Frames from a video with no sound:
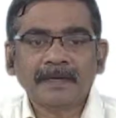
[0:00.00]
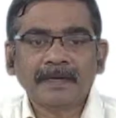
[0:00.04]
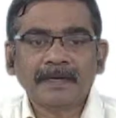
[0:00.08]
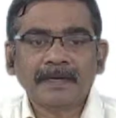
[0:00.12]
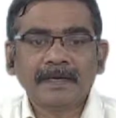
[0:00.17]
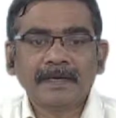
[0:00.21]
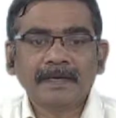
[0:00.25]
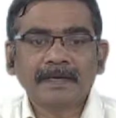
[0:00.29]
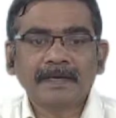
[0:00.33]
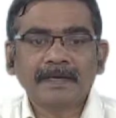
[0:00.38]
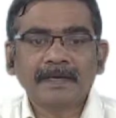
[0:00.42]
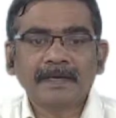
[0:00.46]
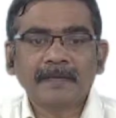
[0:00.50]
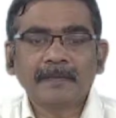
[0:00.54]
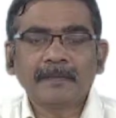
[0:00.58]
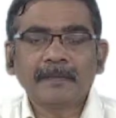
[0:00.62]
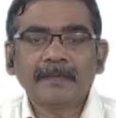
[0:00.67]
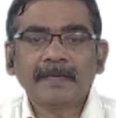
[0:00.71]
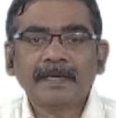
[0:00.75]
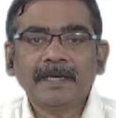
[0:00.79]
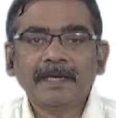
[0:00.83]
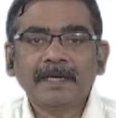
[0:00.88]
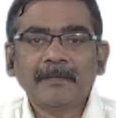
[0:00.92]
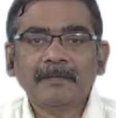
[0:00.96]

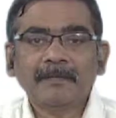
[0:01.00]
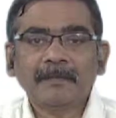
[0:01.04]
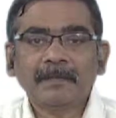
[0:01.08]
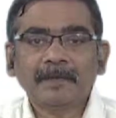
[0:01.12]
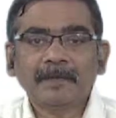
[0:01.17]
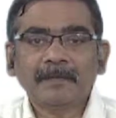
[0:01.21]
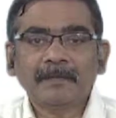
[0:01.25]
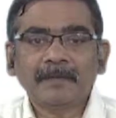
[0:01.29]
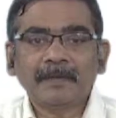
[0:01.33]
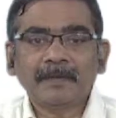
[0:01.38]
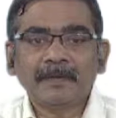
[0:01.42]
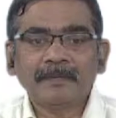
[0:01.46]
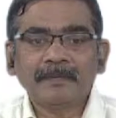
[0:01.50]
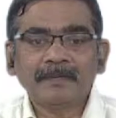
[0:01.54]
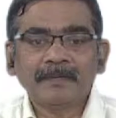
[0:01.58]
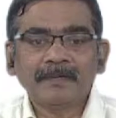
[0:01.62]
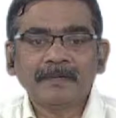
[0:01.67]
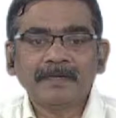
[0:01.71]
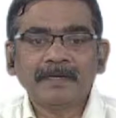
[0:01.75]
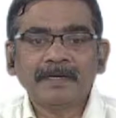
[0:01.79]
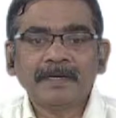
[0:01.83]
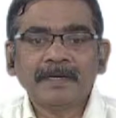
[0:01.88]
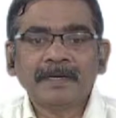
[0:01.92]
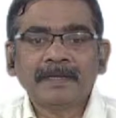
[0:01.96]
intermediate
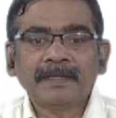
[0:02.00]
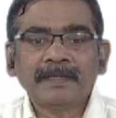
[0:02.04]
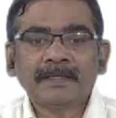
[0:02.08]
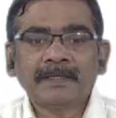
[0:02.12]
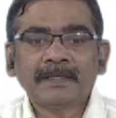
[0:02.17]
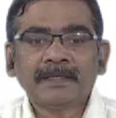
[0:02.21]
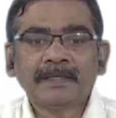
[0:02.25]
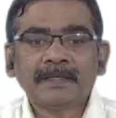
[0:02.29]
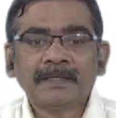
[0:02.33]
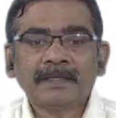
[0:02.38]
problems that